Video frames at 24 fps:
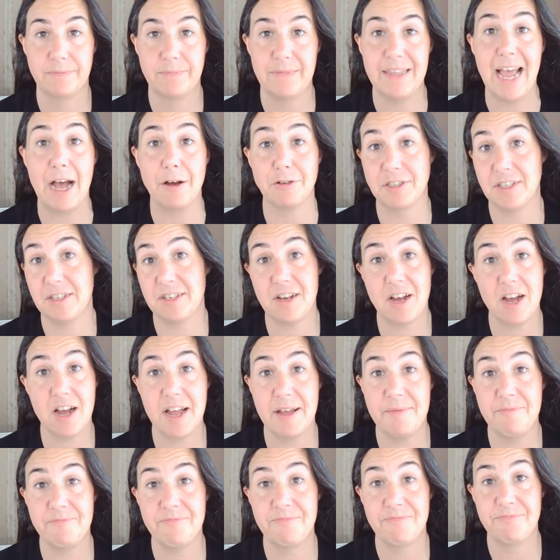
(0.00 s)
Now's the
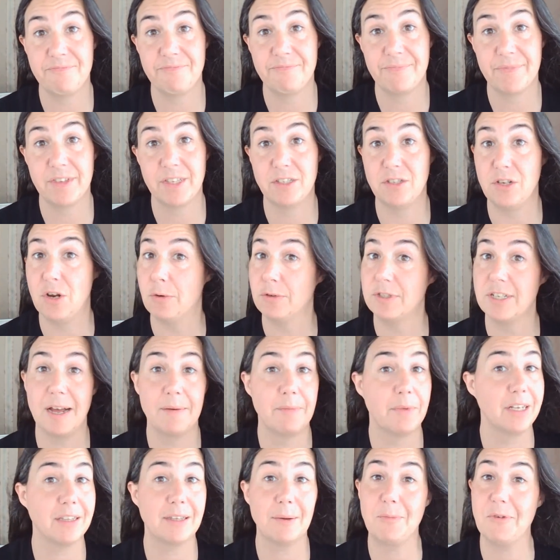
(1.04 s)
time. It's no time
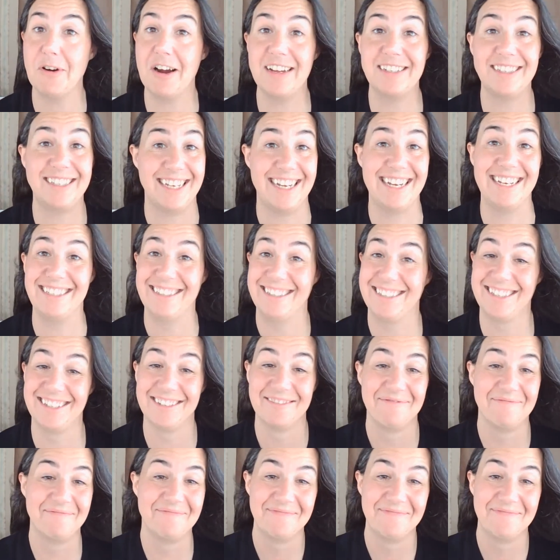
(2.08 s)
like the present.